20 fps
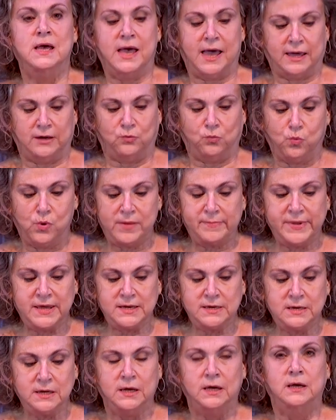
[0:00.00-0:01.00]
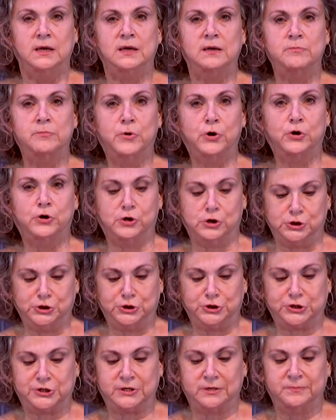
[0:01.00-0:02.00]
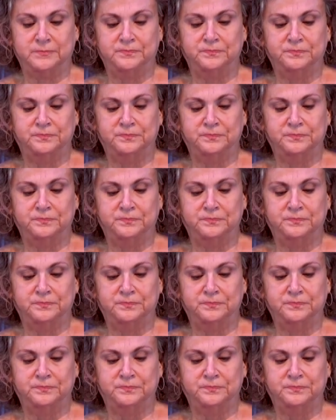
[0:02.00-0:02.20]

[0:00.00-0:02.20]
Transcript: and women emerged,